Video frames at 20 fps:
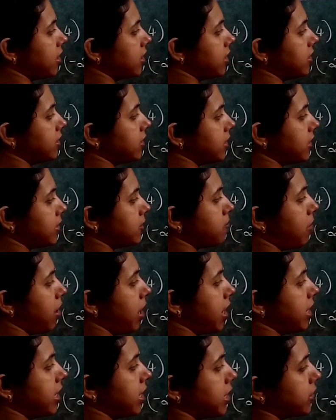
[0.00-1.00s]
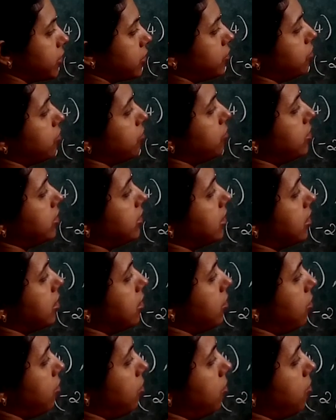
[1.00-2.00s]
This is -2,
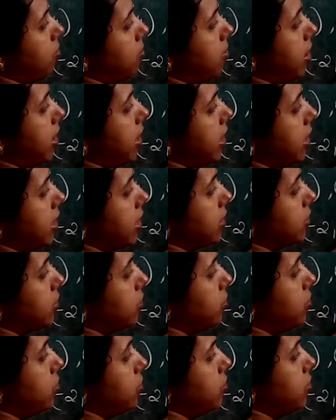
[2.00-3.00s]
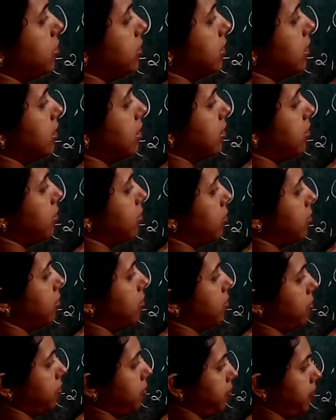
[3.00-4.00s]
0, -2,
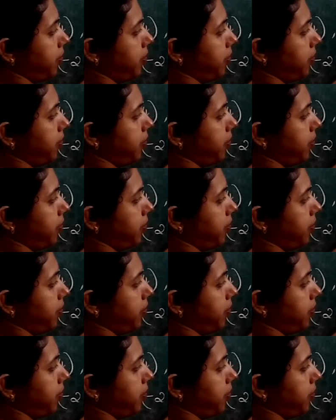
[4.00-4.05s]
0.